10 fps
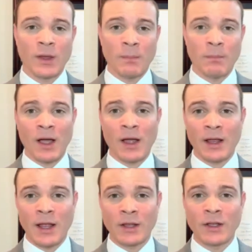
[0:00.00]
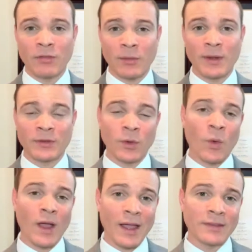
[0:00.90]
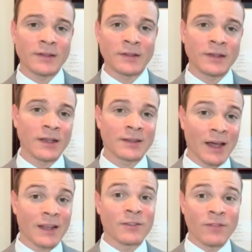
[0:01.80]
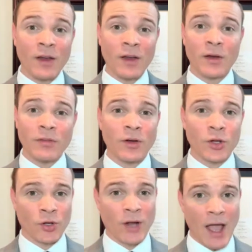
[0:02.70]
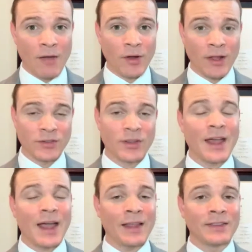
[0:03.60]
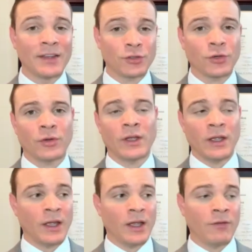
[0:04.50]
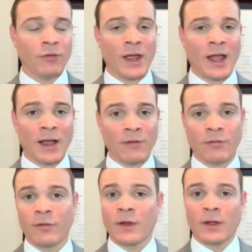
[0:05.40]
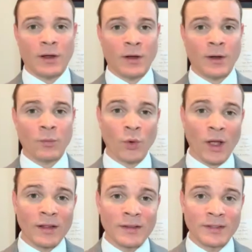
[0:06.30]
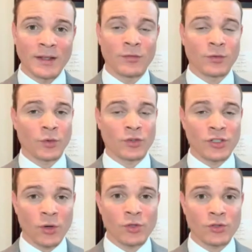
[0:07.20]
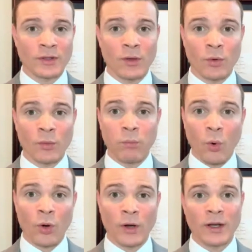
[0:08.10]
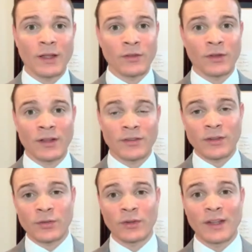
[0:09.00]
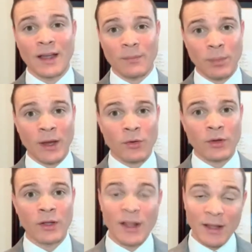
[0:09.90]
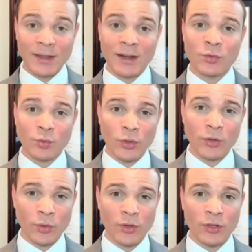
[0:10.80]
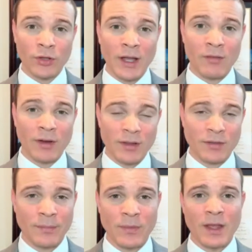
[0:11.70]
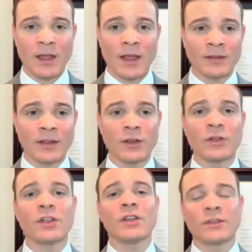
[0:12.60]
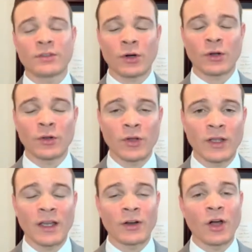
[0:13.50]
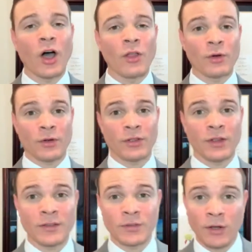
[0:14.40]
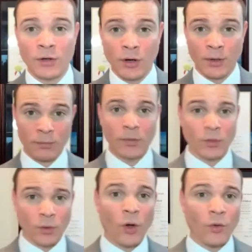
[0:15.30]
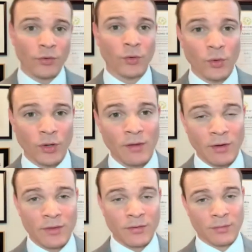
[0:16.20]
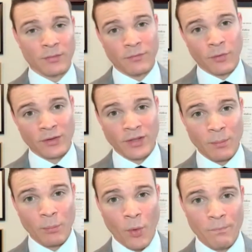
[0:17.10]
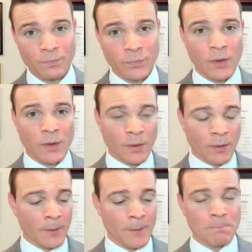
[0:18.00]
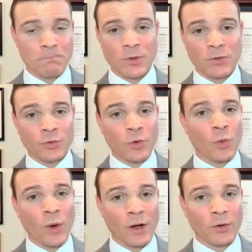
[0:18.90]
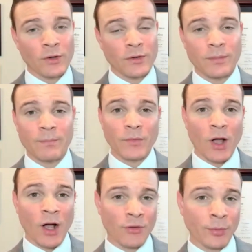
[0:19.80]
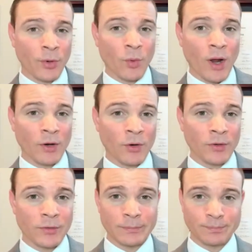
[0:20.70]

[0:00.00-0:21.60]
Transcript: by a governmental entity, that is very, very good evidence. Additionally, if you have relatives or children that were born in the United States during that period, that is really, really good evidence. And then you can start looking at other things that are also good evidence. For example, school records, hospital records,